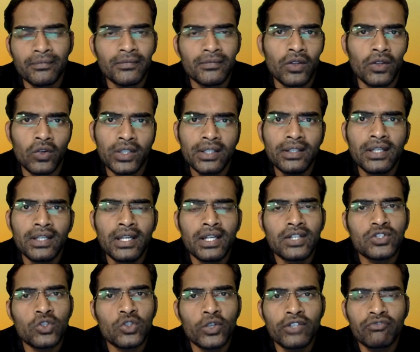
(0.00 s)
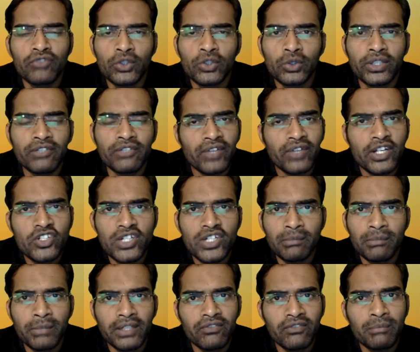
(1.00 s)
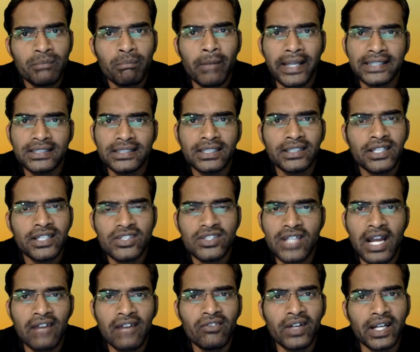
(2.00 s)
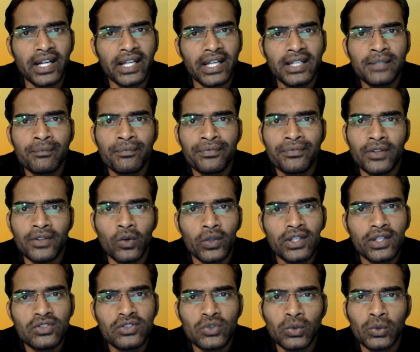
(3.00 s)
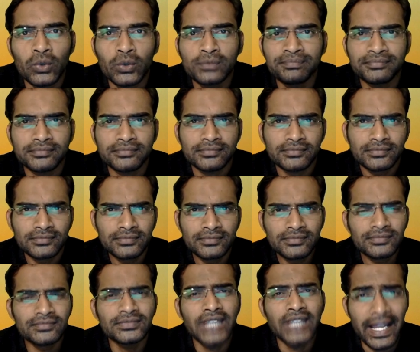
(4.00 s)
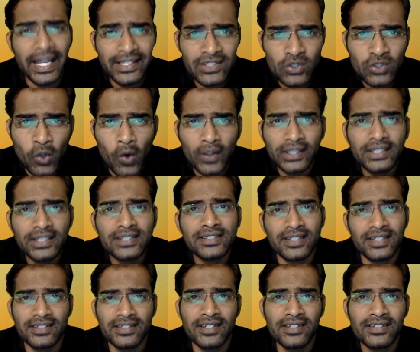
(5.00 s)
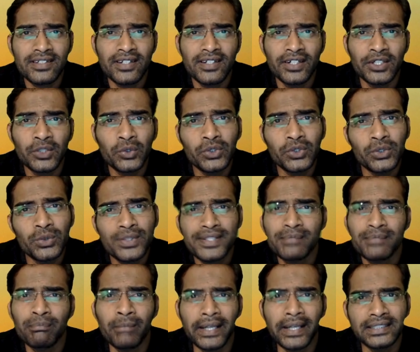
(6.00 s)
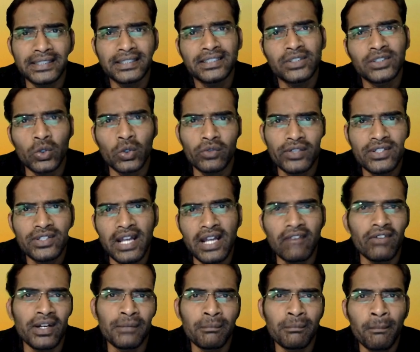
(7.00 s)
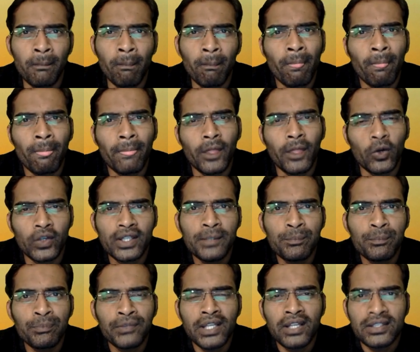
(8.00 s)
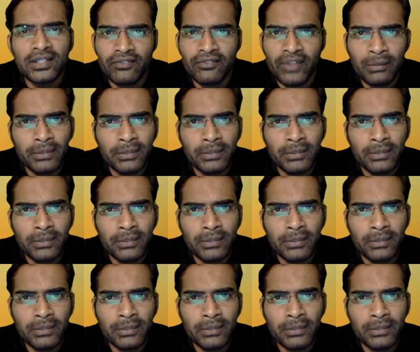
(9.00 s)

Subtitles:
Okay, so if you differentiate between Python and Java, right? Okay, so I strongly suggest to use Python over Java. Okay, so why?